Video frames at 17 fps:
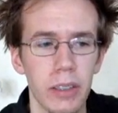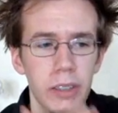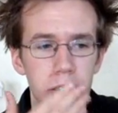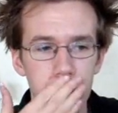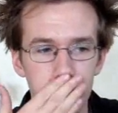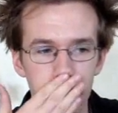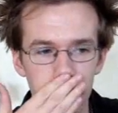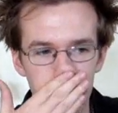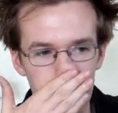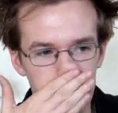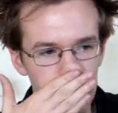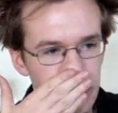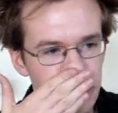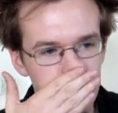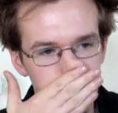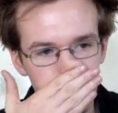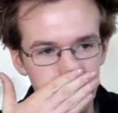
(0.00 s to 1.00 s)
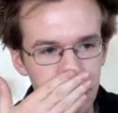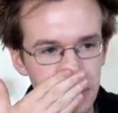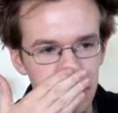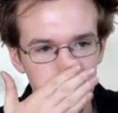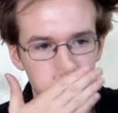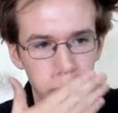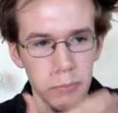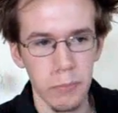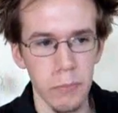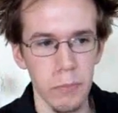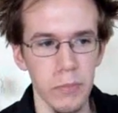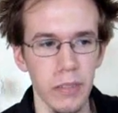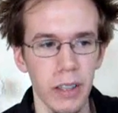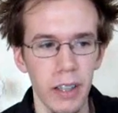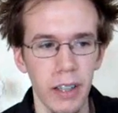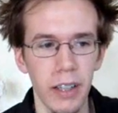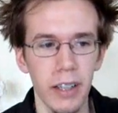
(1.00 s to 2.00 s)
So,
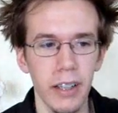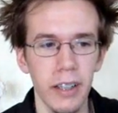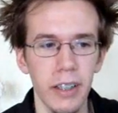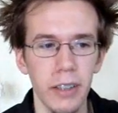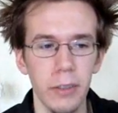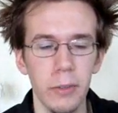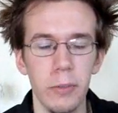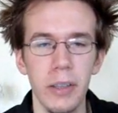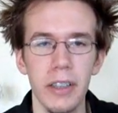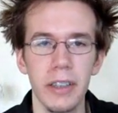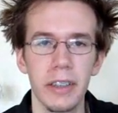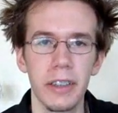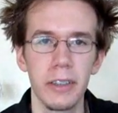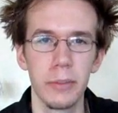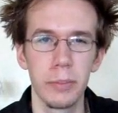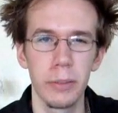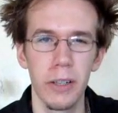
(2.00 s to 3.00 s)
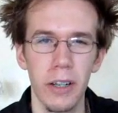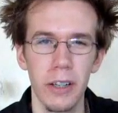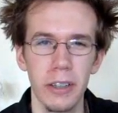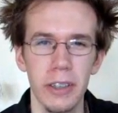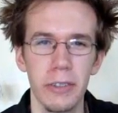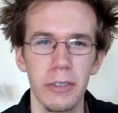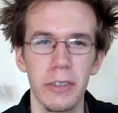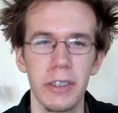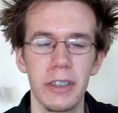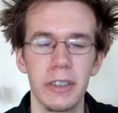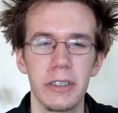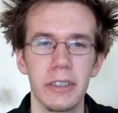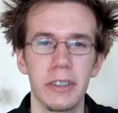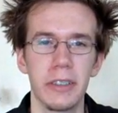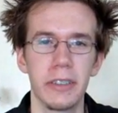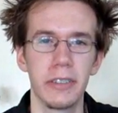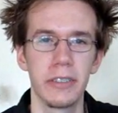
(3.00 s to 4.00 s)
what you probably want to
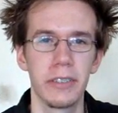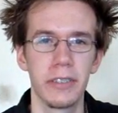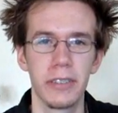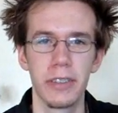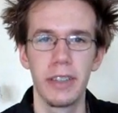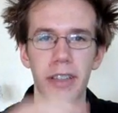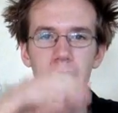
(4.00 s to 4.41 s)
do